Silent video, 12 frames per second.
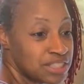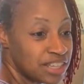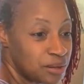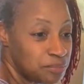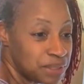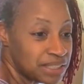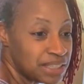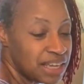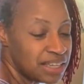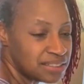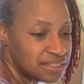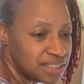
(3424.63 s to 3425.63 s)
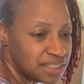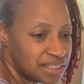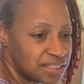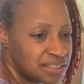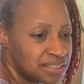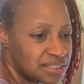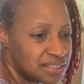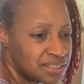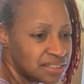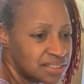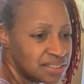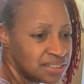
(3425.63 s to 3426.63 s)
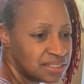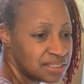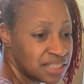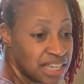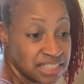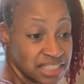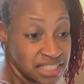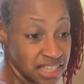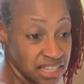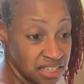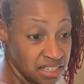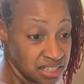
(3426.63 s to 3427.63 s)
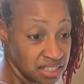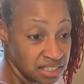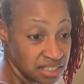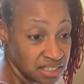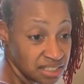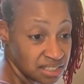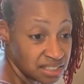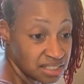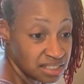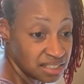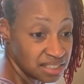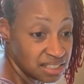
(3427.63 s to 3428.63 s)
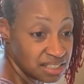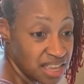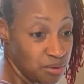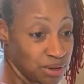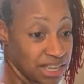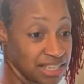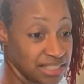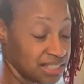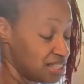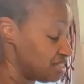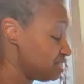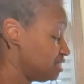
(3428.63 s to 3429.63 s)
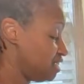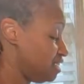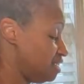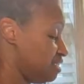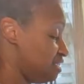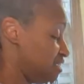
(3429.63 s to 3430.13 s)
up in KC. Kansas City? Is that what KC is, Nikki?